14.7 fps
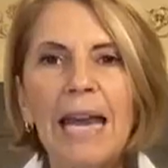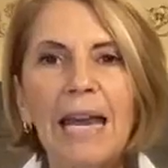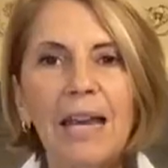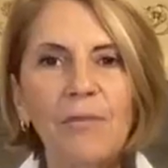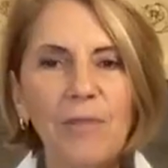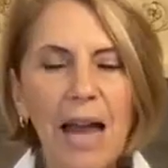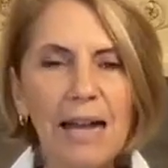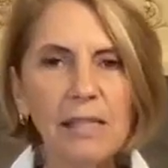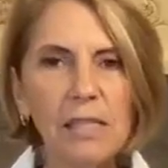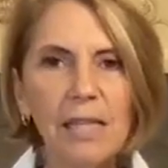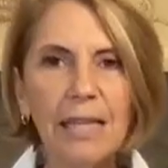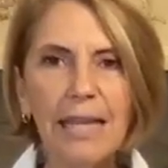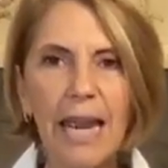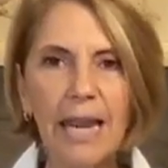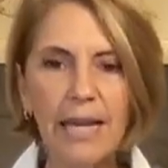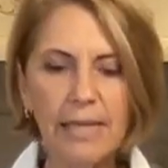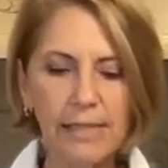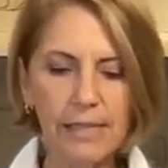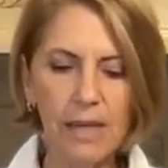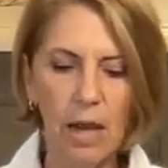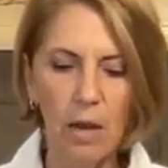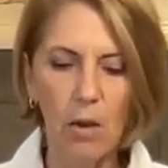If that's the
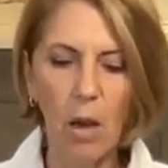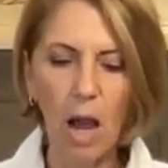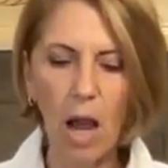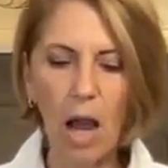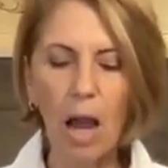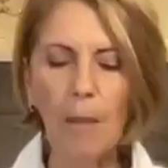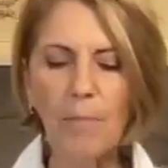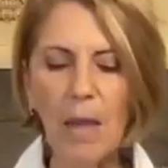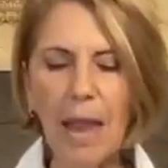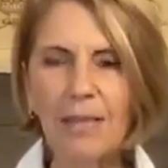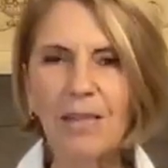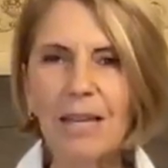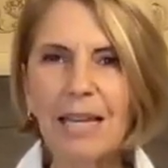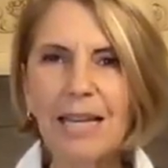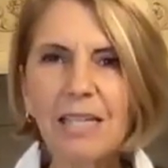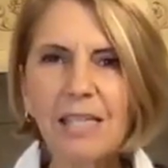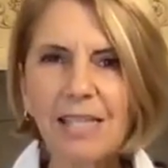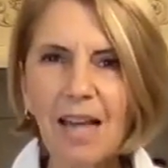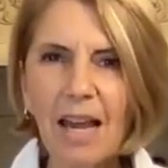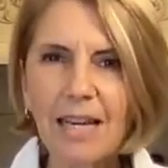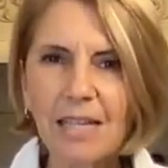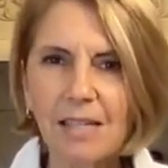case, and the
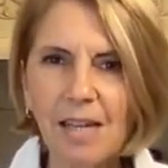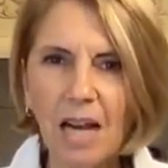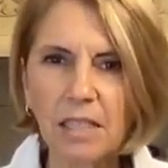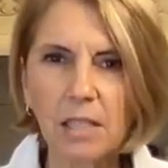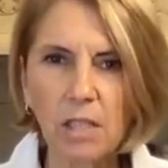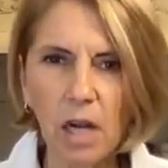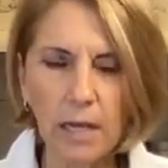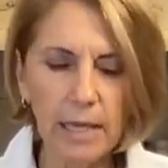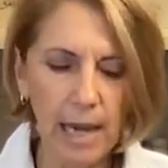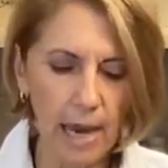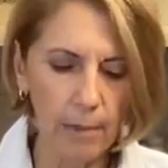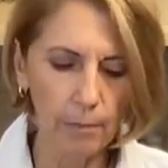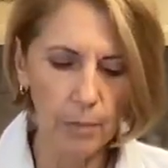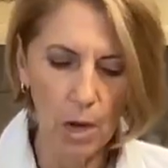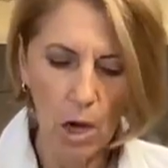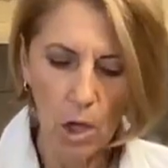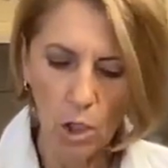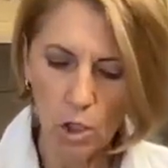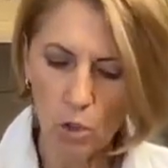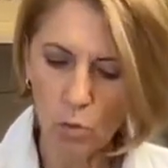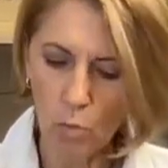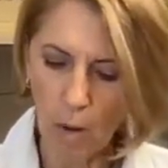inside is not done yet,
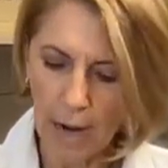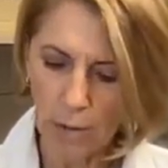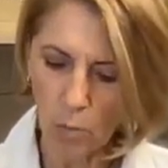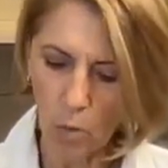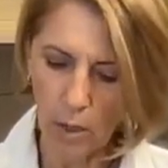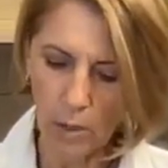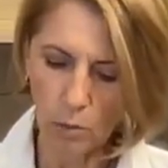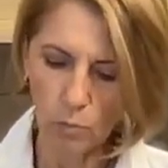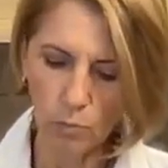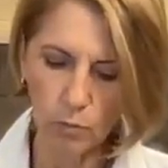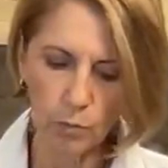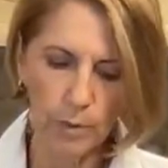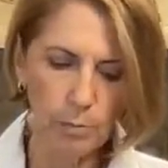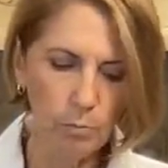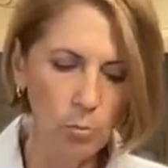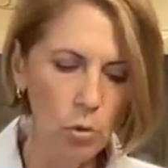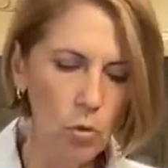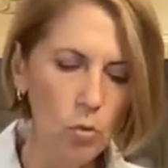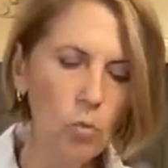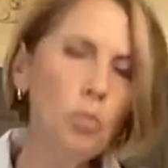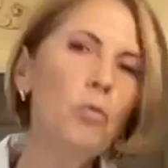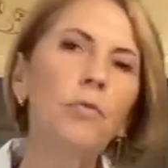you might want to
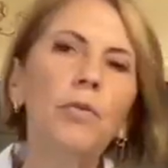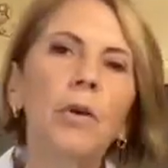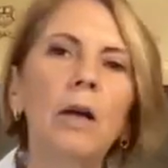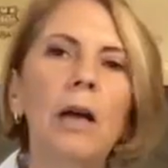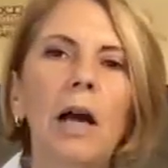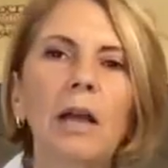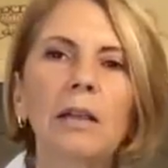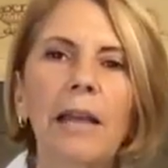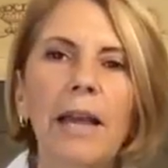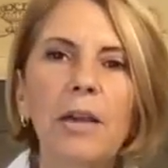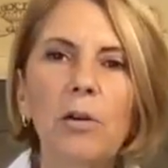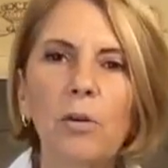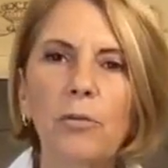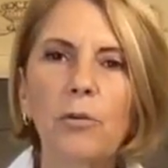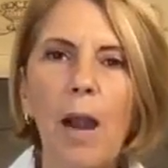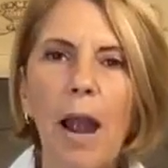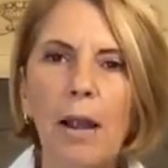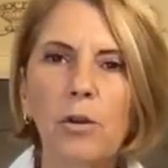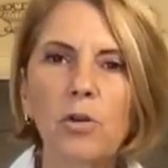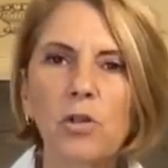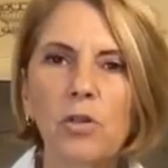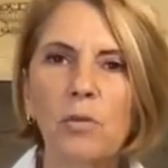remove a layer of
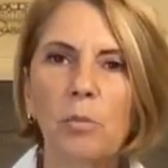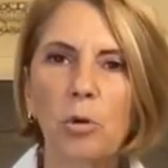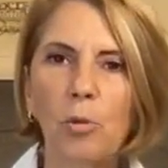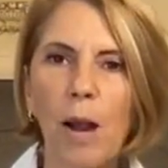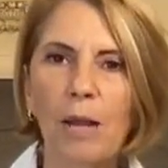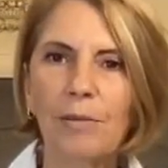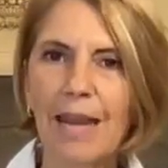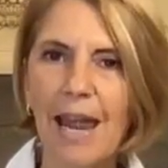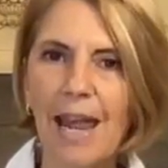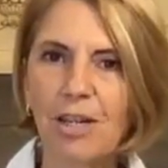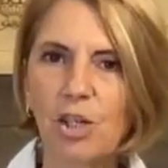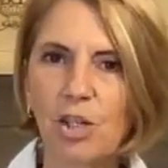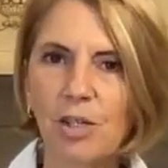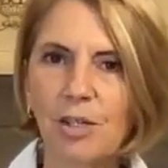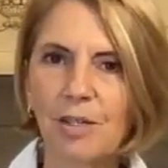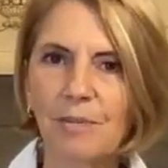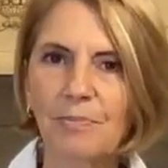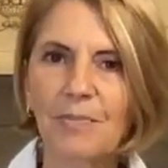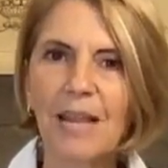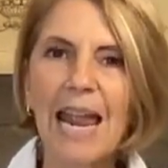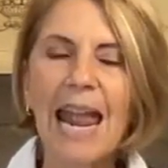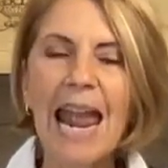crackers from around the edges
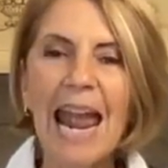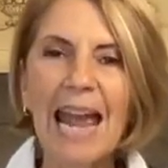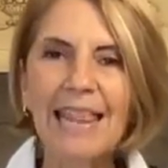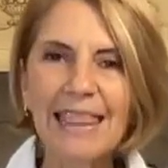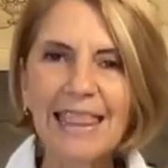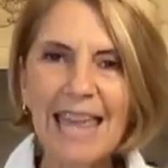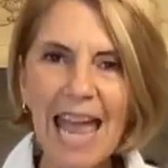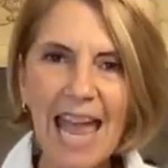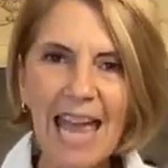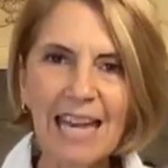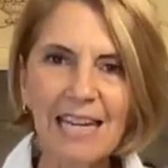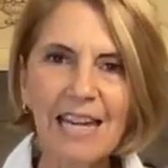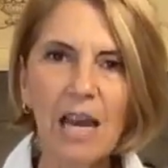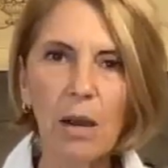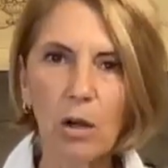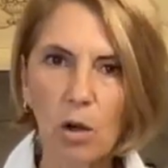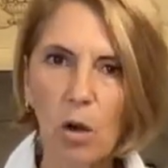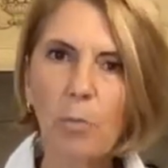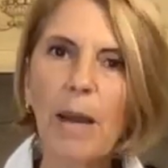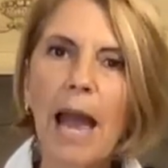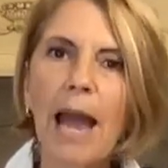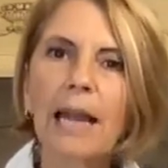and then go
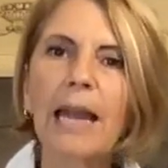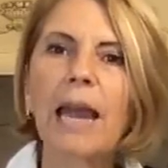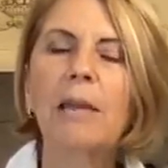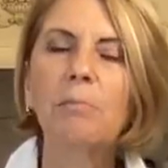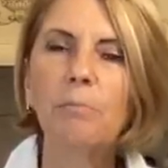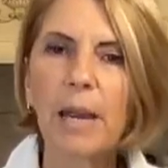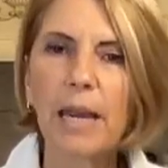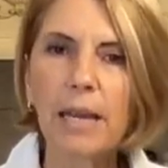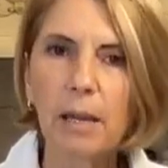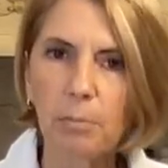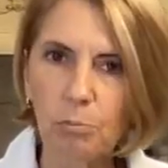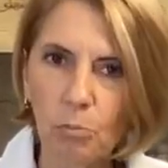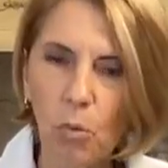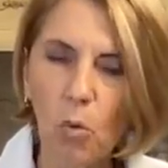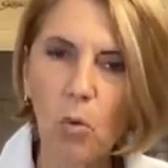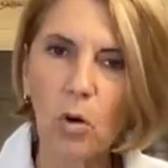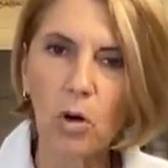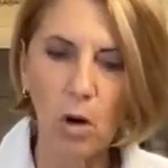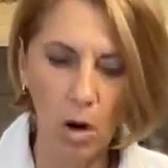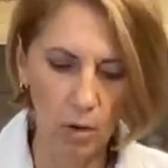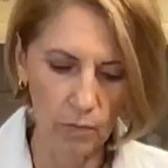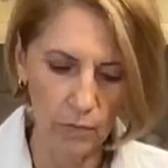back and bake
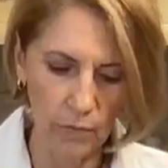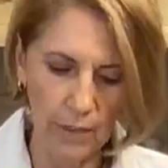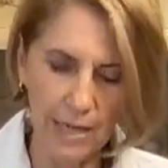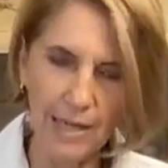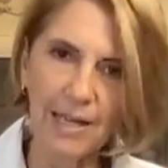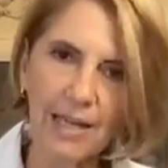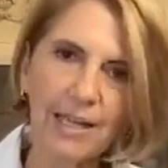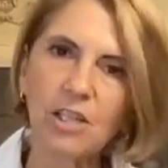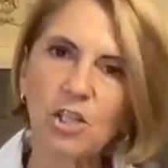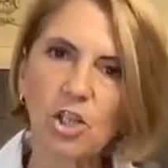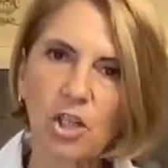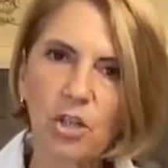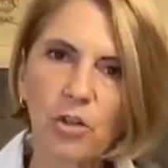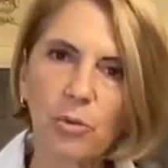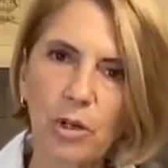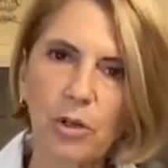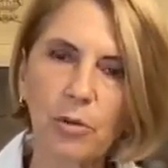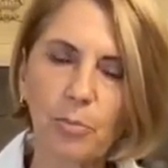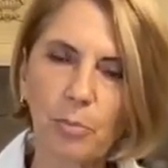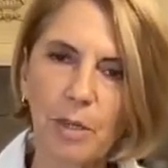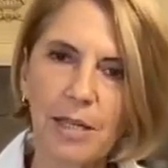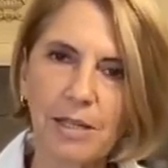more of the interior
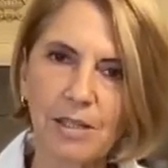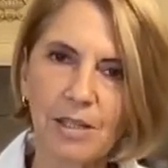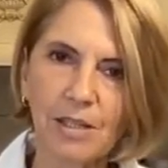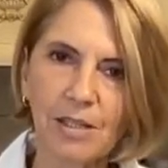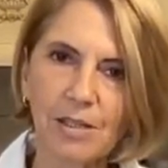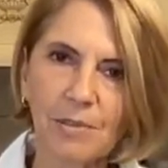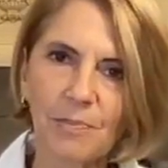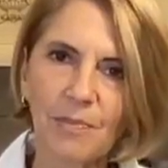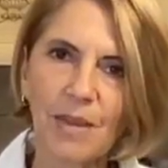pieces.